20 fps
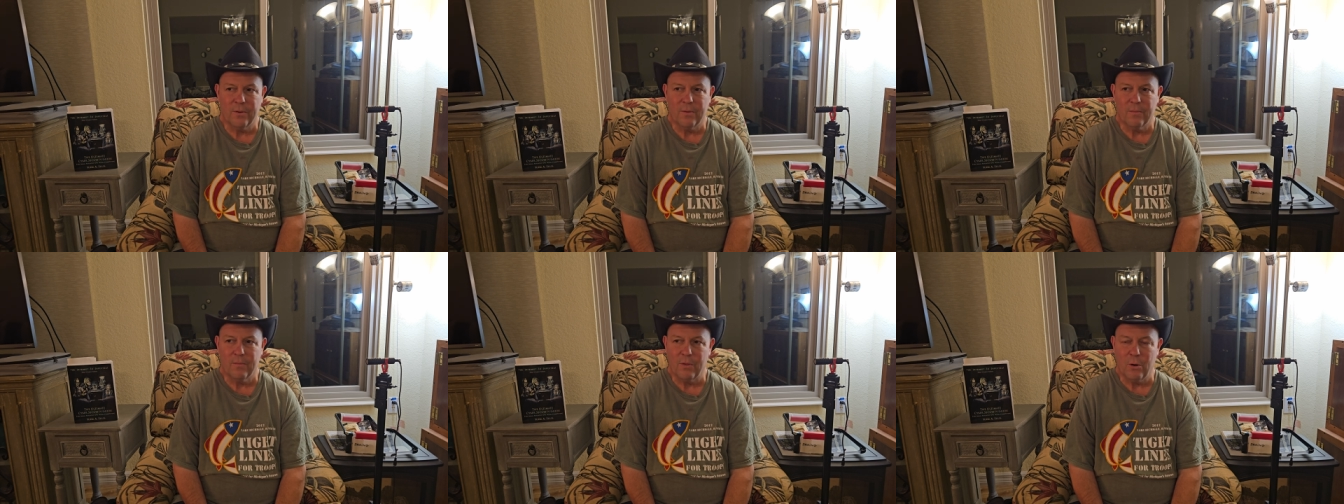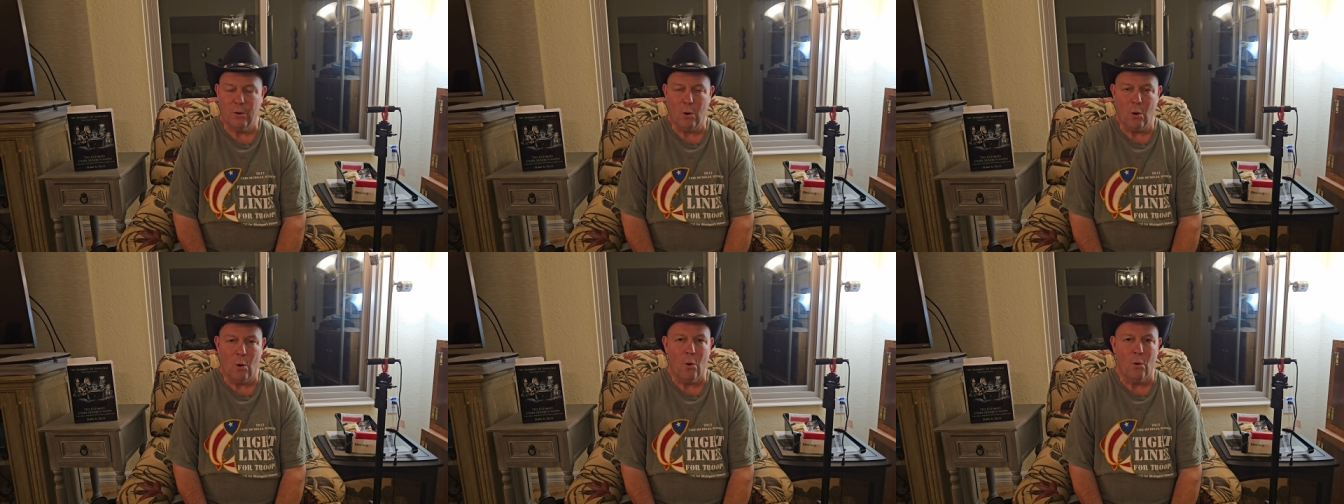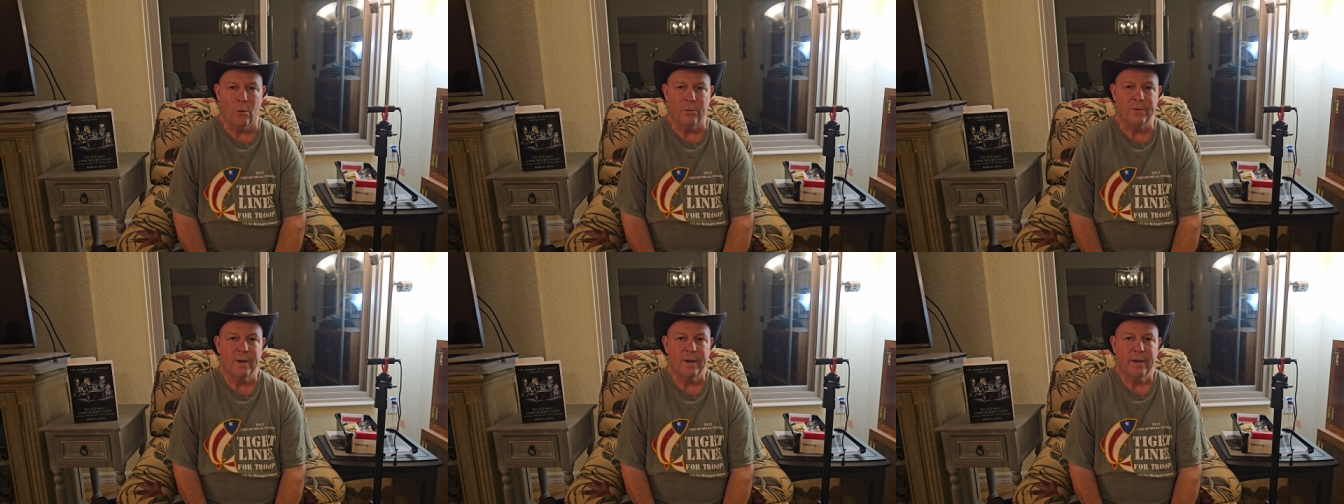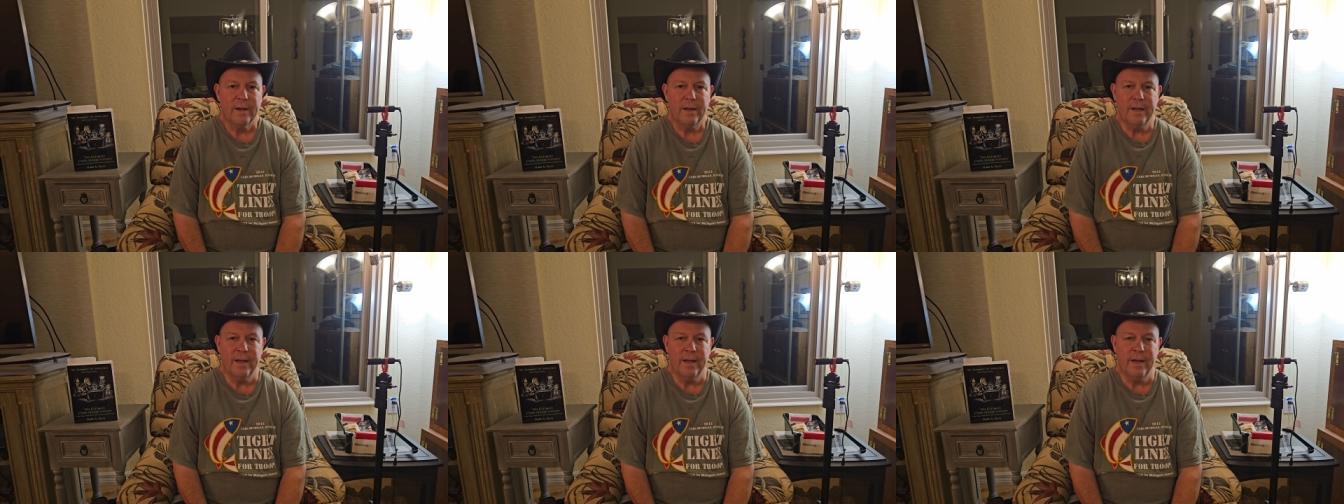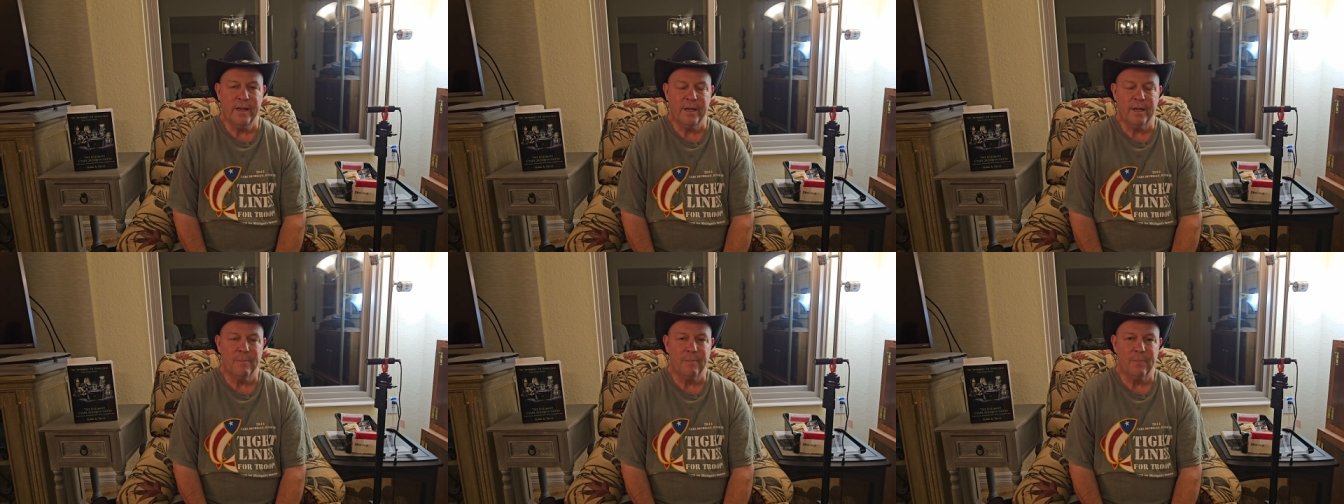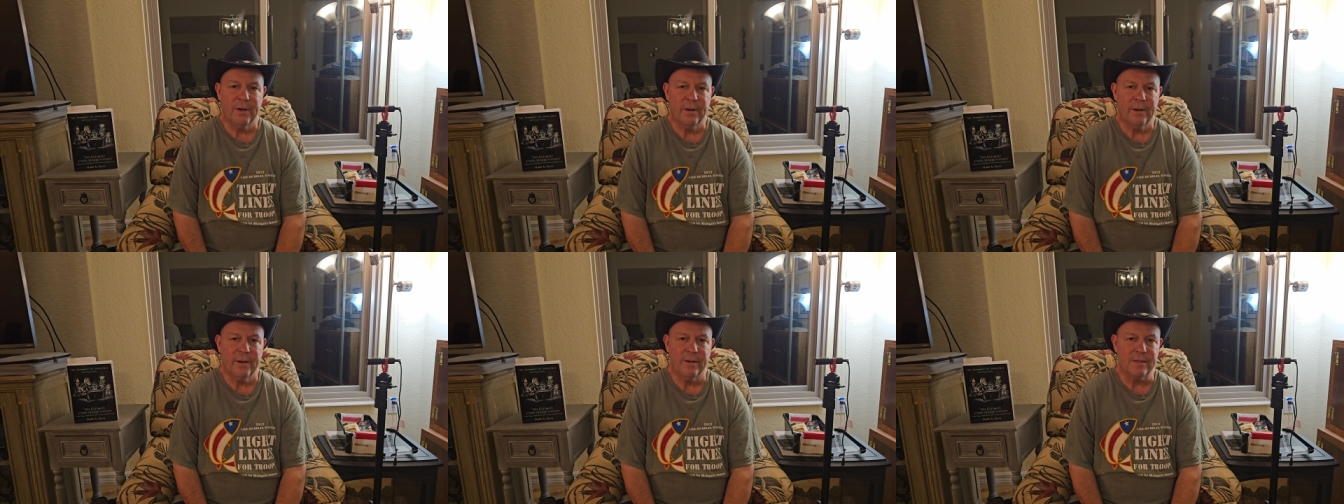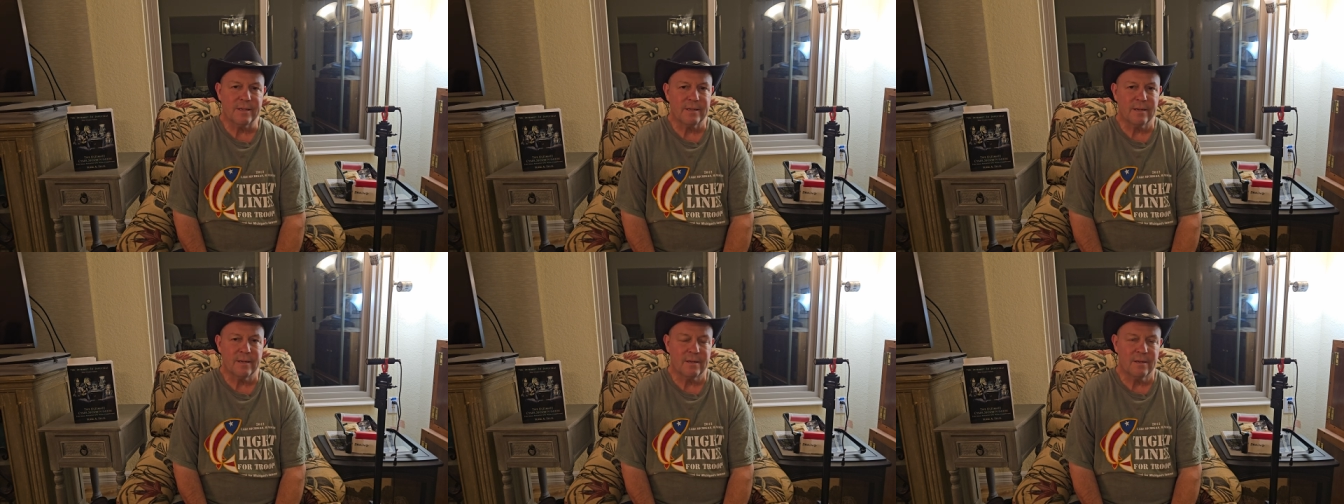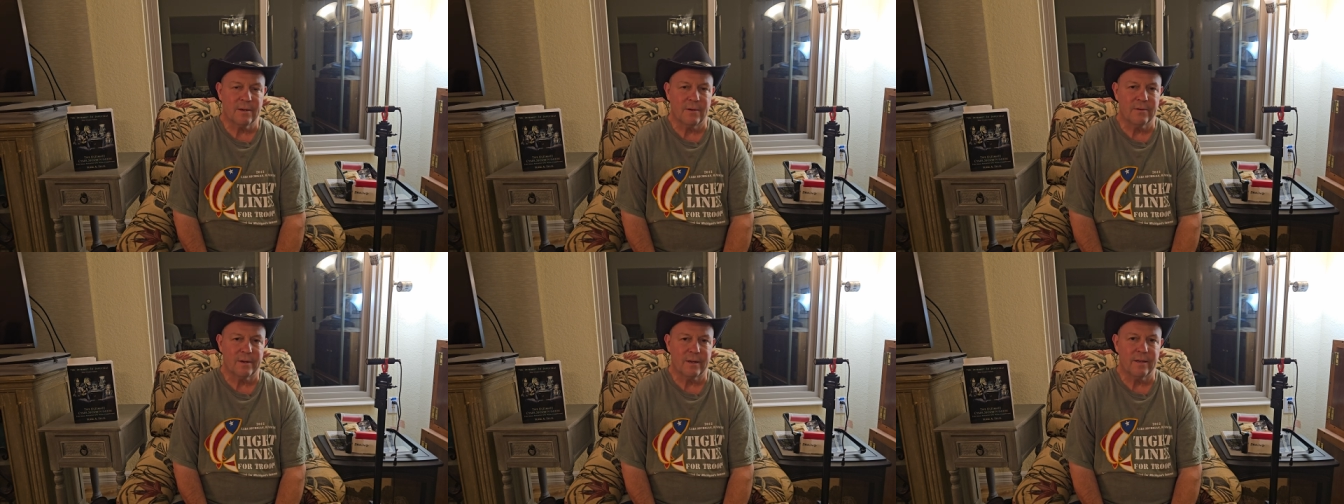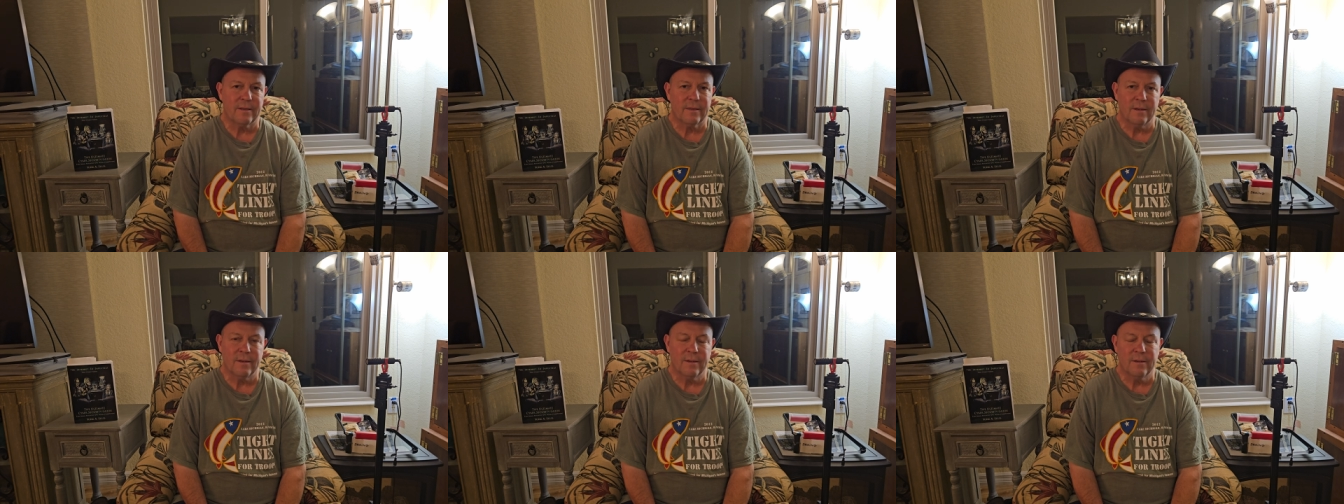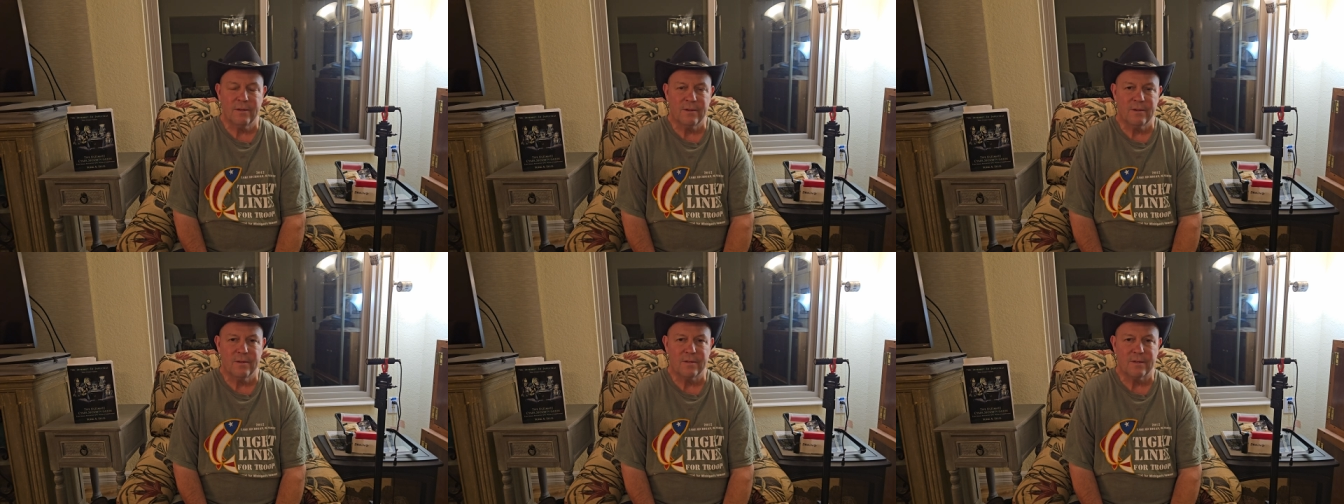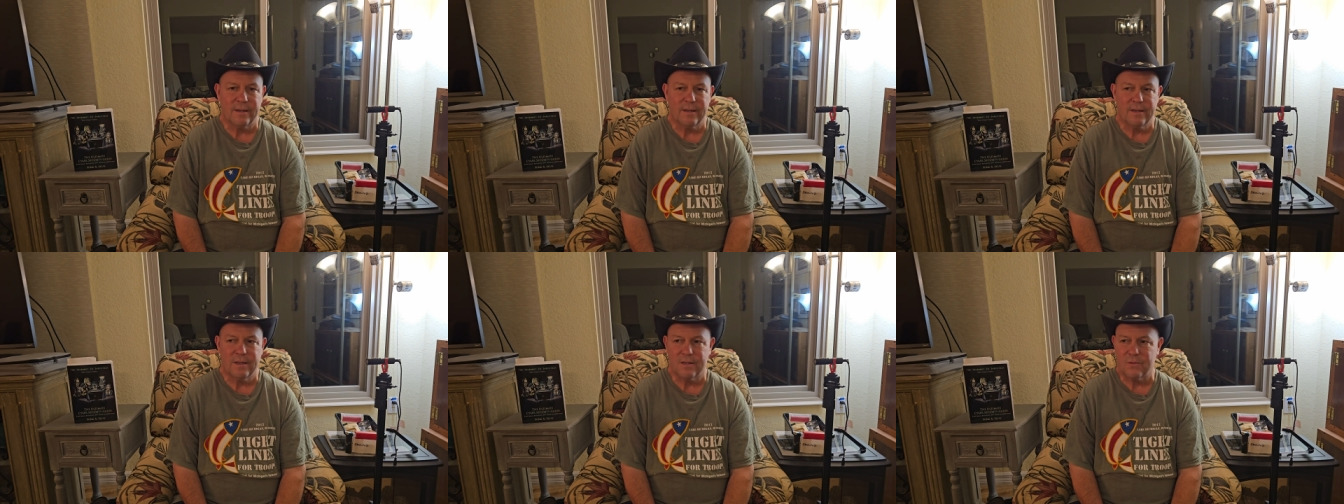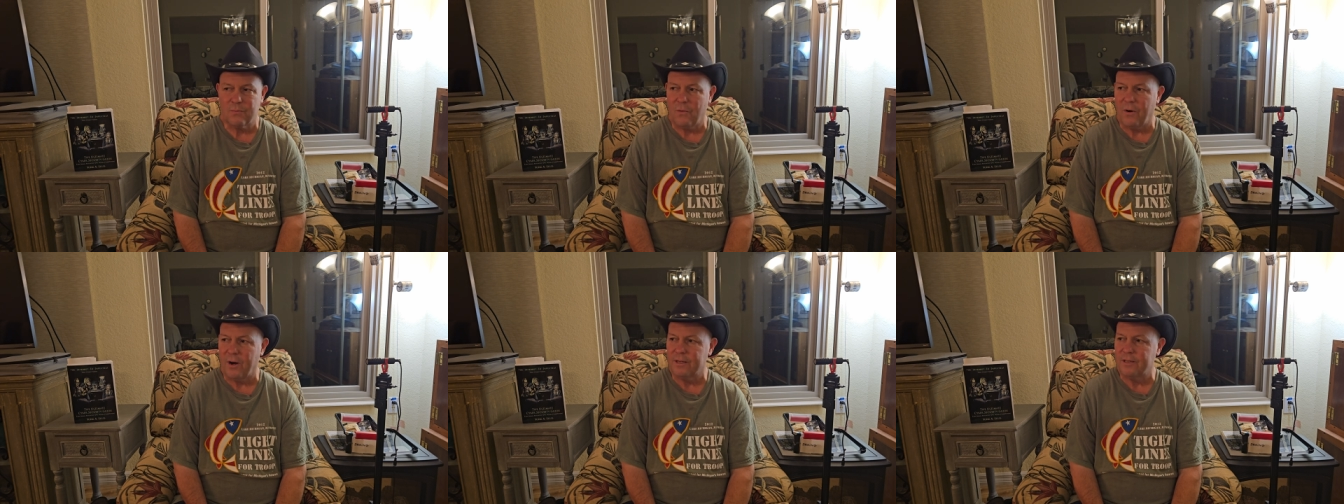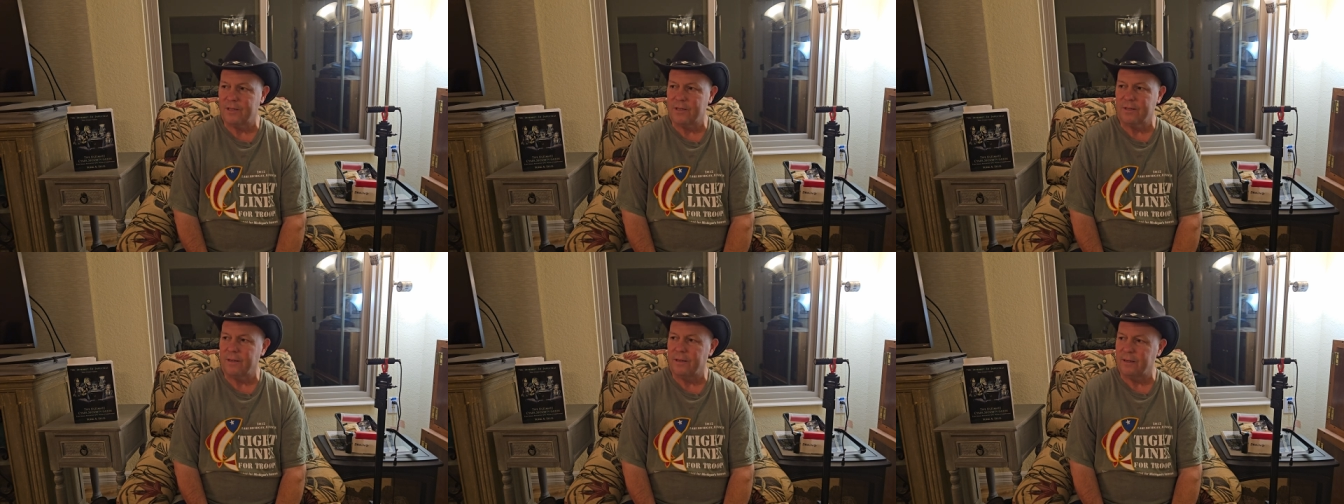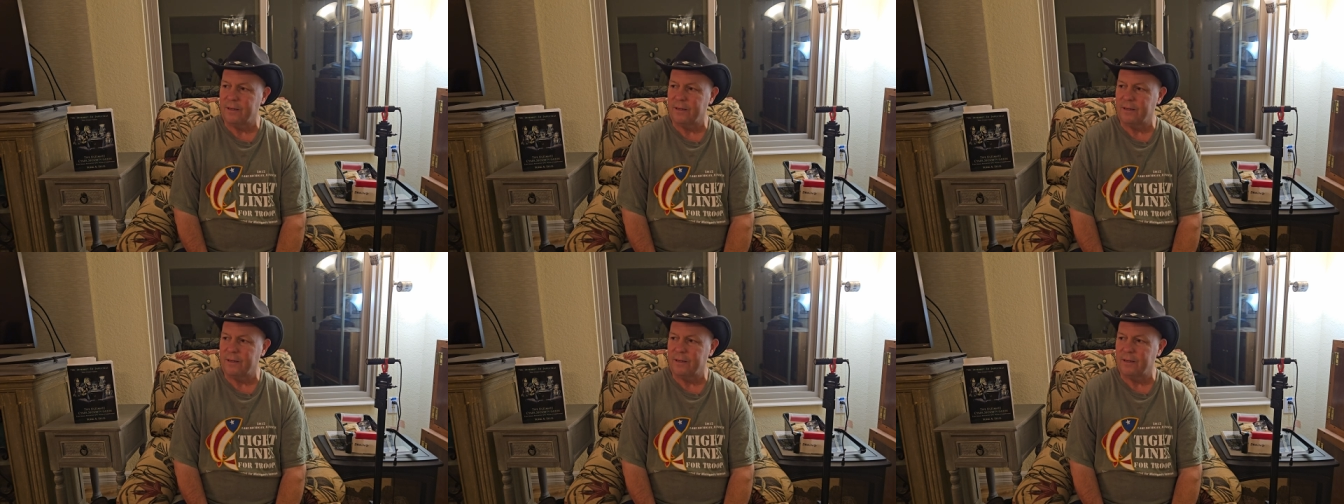they're old idiot parents that don't get the news. They just watch